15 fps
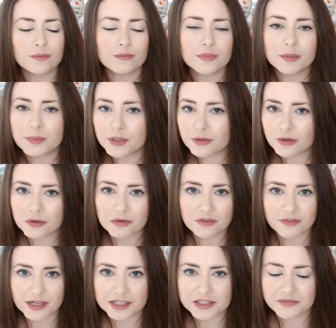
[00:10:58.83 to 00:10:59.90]
maybe you're not
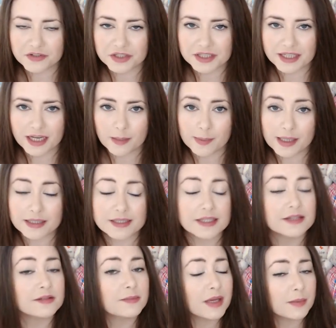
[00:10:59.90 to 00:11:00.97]
reflective on a daily
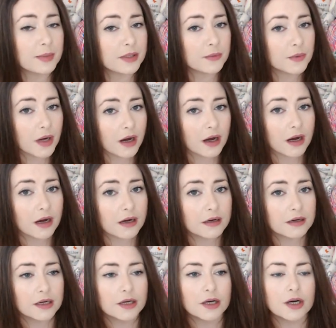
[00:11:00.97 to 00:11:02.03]
basis, maybe you are,
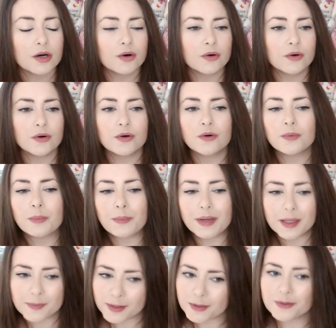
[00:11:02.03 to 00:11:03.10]
or
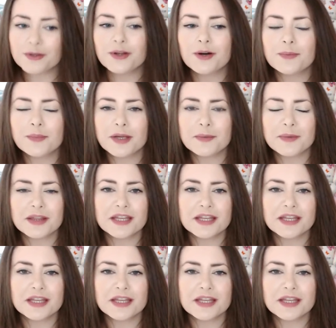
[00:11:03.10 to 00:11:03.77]
maybe you're not, maybe